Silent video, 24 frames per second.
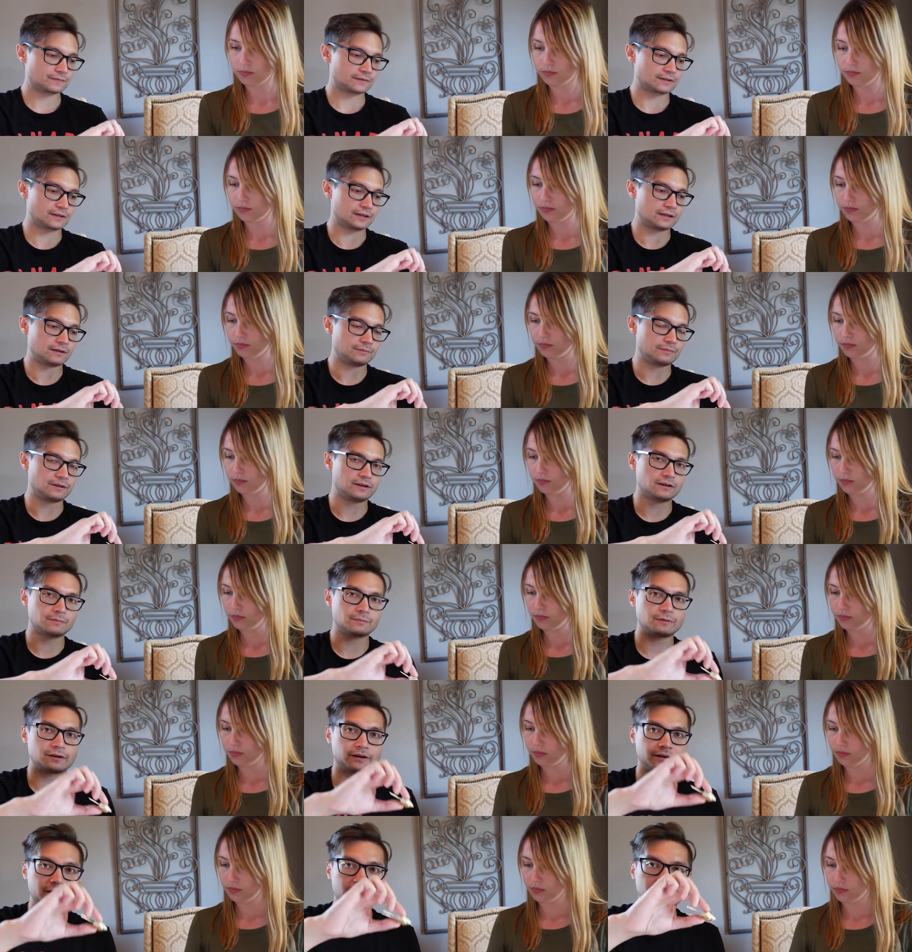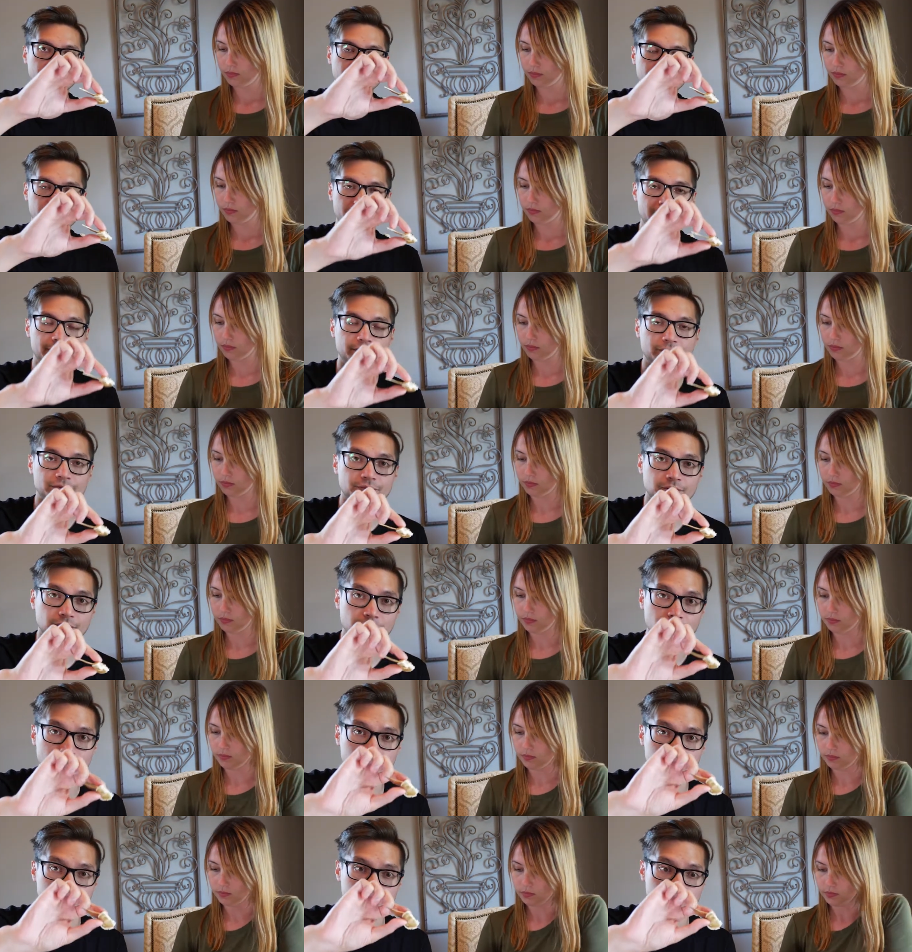Speaker 1: Okay, I'm eating my half of the
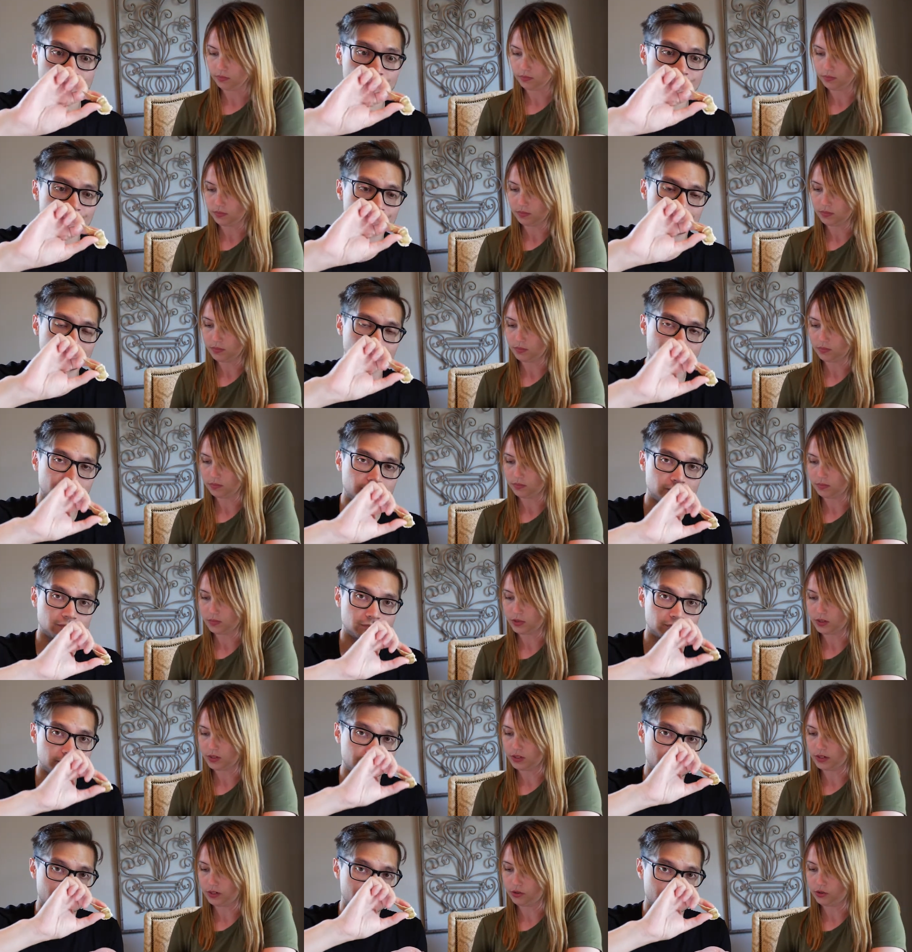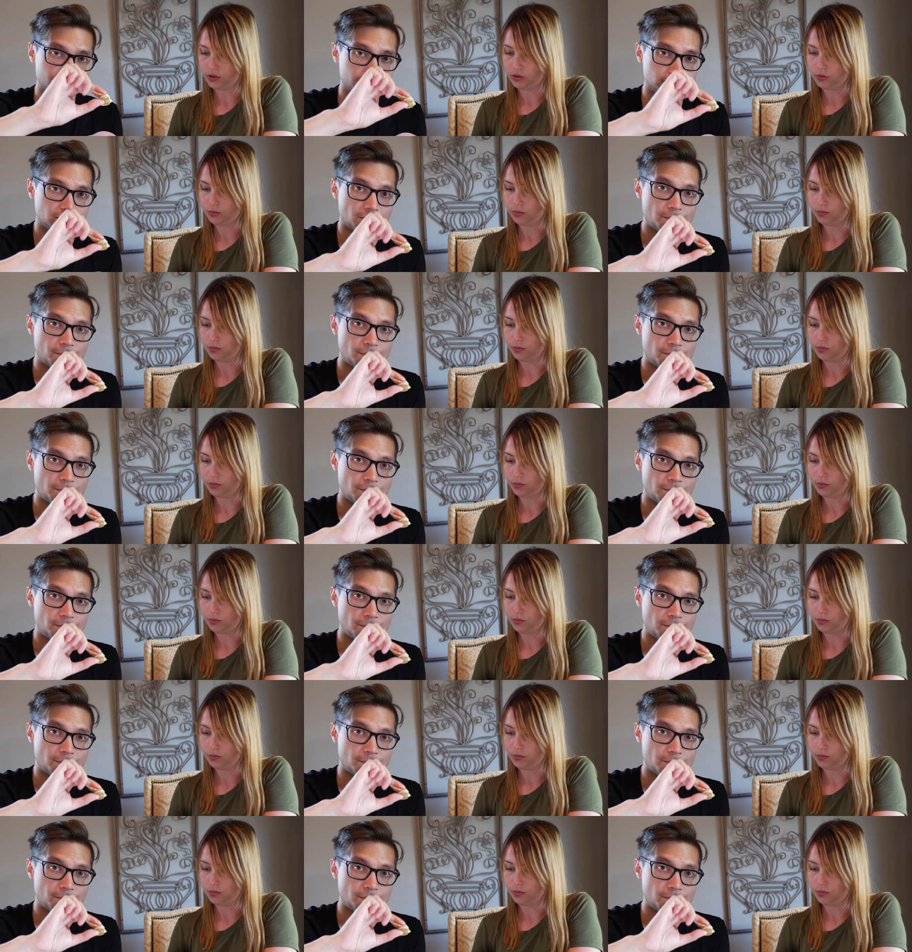golden snitch.